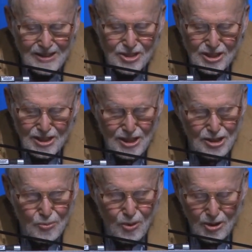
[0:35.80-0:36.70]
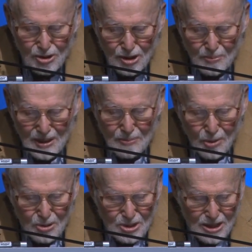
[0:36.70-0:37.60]
consider this work to be the
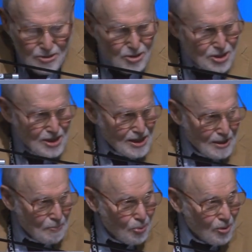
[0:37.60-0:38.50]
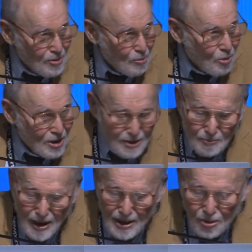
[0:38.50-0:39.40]
most interesting and important work
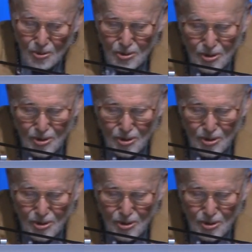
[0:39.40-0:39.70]
of my whole